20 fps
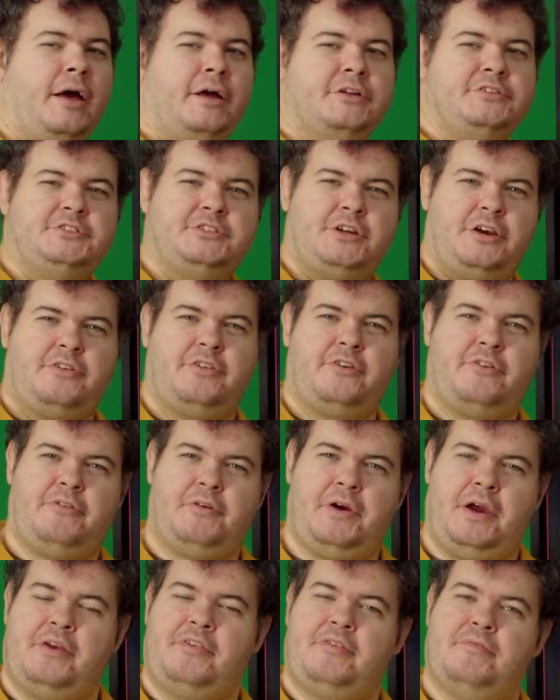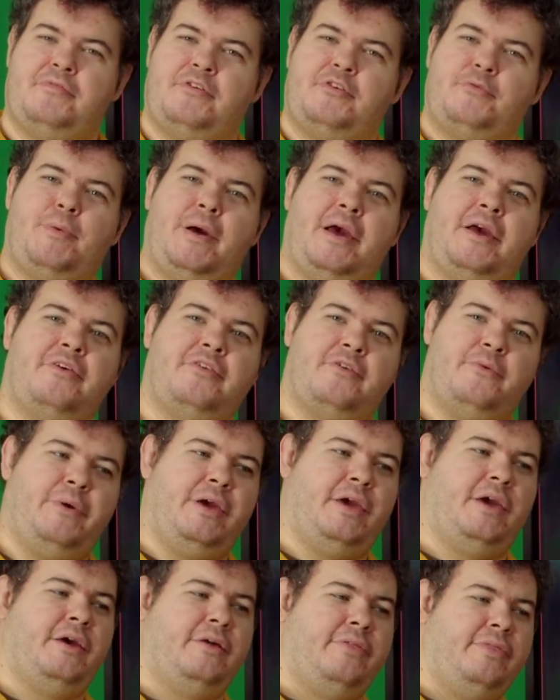just to create some space so we
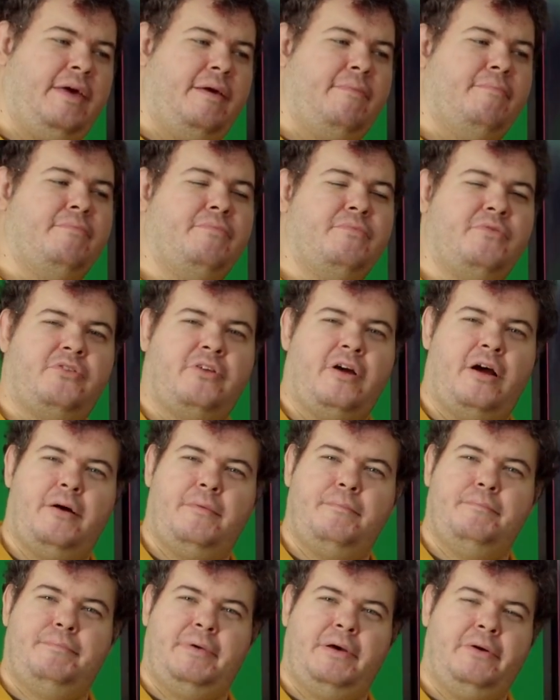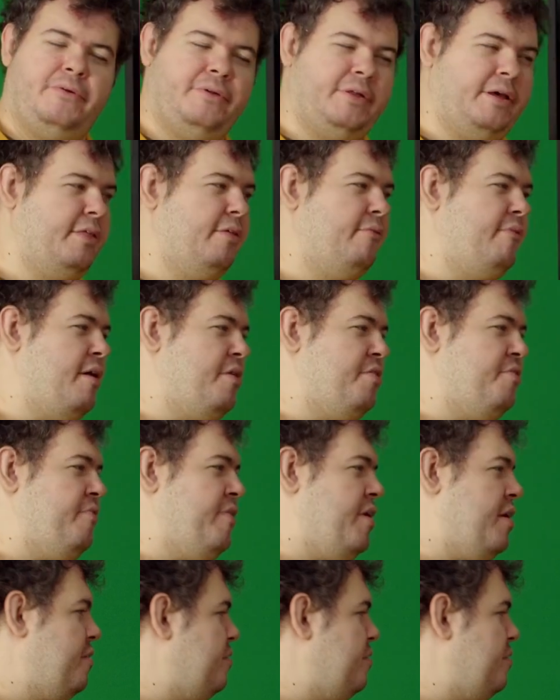can then start building the rest of it.